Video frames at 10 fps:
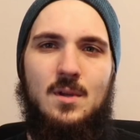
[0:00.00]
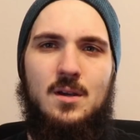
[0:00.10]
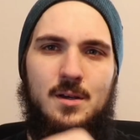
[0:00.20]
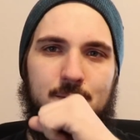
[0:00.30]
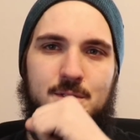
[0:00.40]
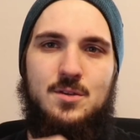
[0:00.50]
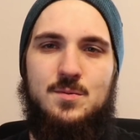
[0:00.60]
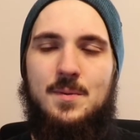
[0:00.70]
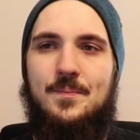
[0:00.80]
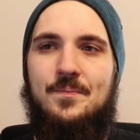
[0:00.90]

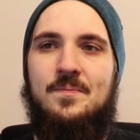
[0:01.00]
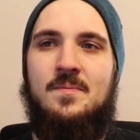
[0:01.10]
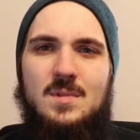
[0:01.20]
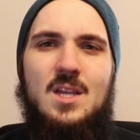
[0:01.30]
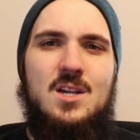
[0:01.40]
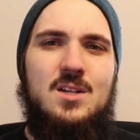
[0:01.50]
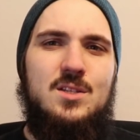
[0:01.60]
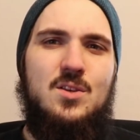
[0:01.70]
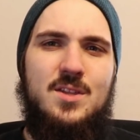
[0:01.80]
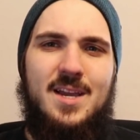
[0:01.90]
Excuse me.
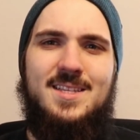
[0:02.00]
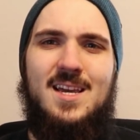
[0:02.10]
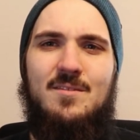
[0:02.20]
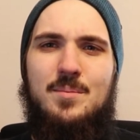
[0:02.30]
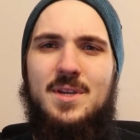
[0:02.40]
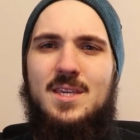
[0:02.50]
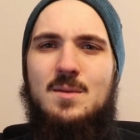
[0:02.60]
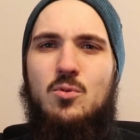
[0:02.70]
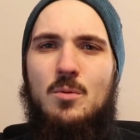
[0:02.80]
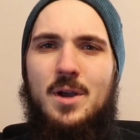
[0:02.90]
So the next kind of big
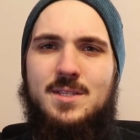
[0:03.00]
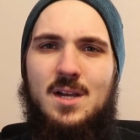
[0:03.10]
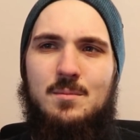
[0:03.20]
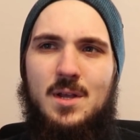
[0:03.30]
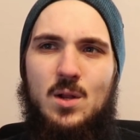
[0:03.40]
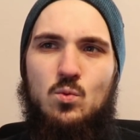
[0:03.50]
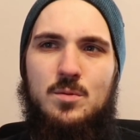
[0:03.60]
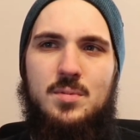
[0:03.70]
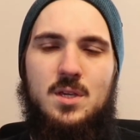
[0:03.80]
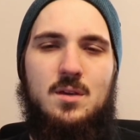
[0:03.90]
key point in my timeline
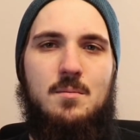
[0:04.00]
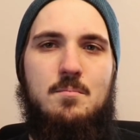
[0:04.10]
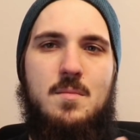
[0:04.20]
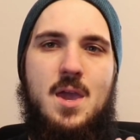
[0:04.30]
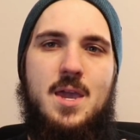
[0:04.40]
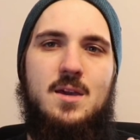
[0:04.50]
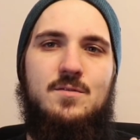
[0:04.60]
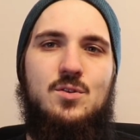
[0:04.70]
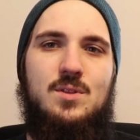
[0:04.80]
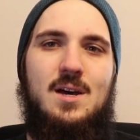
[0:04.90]
would be May
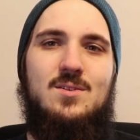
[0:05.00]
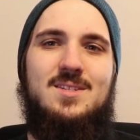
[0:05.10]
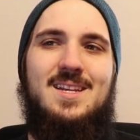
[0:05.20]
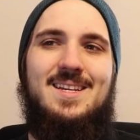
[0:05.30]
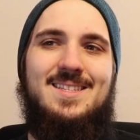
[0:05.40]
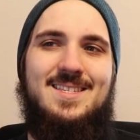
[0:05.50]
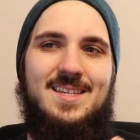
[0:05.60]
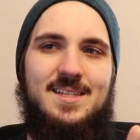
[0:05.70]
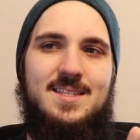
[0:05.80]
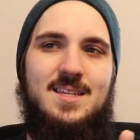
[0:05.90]
of two thousand
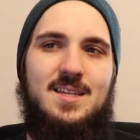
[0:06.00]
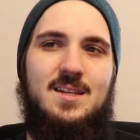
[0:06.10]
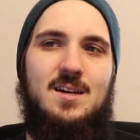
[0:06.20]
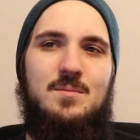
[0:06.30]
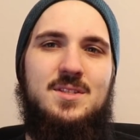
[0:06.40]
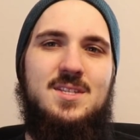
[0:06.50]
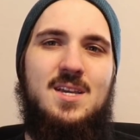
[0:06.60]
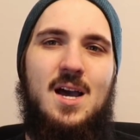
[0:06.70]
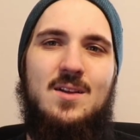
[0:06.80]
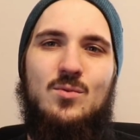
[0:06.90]
sixteen. Um, this
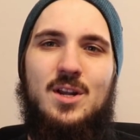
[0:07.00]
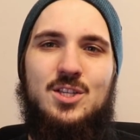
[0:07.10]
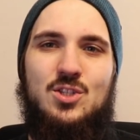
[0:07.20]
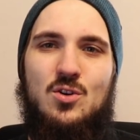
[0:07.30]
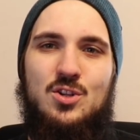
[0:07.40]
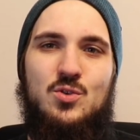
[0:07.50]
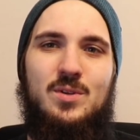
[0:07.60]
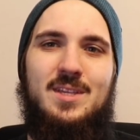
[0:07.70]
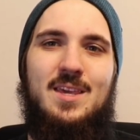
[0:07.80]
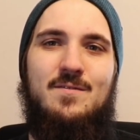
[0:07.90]
is kind of when I started
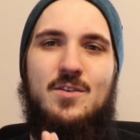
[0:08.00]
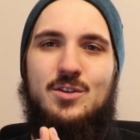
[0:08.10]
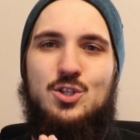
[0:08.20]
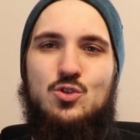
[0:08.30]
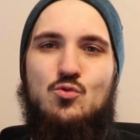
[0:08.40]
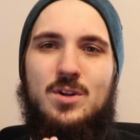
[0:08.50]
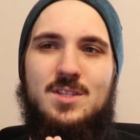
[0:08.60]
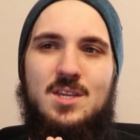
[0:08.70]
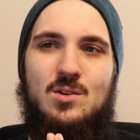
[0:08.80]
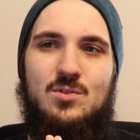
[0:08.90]
doing like a very
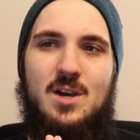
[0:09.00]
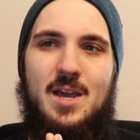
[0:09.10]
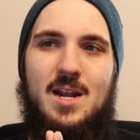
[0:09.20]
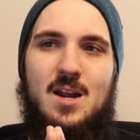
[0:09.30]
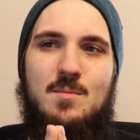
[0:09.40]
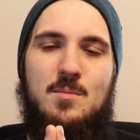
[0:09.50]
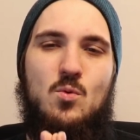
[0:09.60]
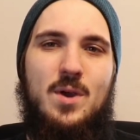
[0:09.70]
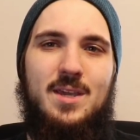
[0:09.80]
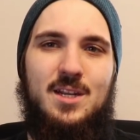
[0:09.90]
strict keto diet. I
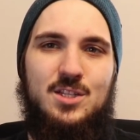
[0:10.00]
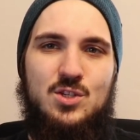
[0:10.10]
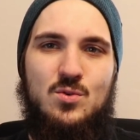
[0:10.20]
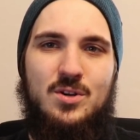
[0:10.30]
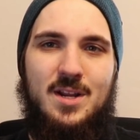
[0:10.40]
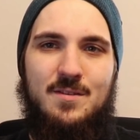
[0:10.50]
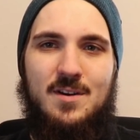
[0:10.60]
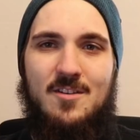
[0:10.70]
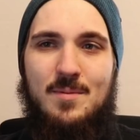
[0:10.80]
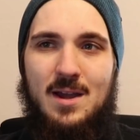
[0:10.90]
remember weighing in at two hundred
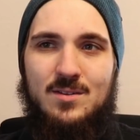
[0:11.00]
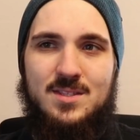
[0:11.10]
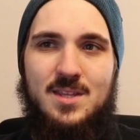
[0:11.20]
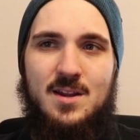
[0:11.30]
eighty-five pounds